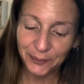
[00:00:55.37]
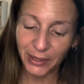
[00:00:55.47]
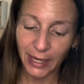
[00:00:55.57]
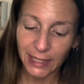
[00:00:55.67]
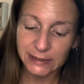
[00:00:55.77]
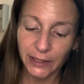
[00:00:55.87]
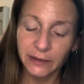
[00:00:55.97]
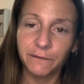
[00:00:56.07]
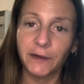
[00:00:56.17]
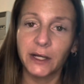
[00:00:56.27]
But I
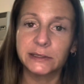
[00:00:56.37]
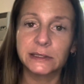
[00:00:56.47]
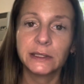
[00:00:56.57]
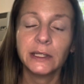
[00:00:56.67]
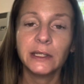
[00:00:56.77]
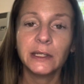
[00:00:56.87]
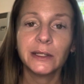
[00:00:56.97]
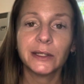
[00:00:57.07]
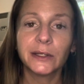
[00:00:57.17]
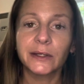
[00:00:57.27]
suddenly felt
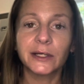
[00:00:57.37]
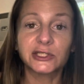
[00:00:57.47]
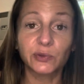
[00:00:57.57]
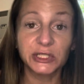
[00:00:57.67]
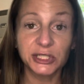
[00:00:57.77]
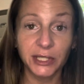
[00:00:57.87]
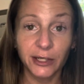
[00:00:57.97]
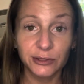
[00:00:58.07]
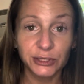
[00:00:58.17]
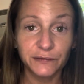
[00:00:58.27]
a switch in the
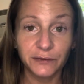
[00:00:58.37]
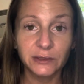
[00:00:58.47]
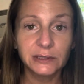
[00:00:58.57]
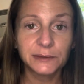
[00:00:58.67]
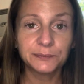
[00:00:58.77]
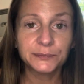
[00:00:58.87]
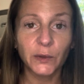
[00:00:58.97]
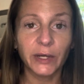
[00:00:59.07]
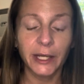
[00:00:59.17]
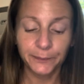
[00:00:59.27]
energy fields,
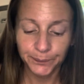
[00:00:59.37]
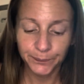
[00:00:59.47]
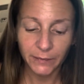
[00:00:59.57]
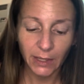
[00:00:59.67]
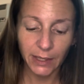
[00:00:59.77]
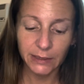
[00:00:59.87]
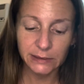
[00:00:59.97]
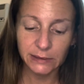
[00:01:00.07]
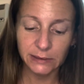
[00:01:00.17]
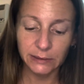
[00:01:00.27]
okay? And
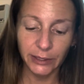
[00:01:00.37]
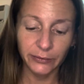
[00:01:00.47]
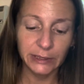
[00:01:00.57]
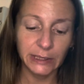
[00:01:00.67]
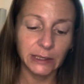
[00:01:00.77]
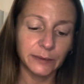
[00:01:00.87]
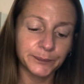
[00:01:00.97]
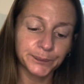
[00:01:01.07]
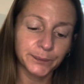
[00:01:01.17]
it's literally,